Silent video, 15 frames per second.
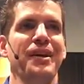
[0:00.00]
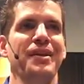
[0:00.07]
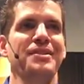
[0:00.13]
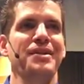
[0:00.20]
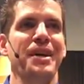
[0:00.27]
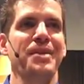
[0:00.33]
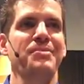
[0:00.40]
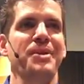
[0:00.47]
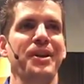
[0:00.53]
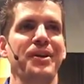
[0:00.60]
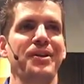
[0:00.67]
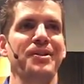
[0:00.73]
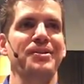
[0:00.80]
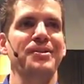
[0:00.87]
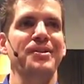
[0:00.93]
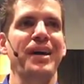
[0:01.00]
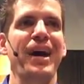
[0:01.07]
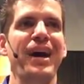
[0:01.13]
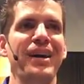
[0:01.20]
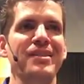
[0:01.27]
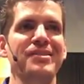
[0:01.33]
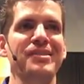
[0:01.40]
type character to
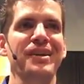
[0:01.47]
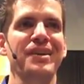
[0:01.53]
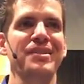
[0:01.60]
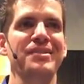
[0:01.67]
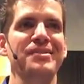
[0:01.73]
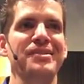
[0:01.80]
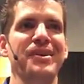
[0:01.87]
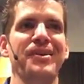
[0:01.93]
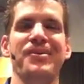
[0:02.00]
ask us,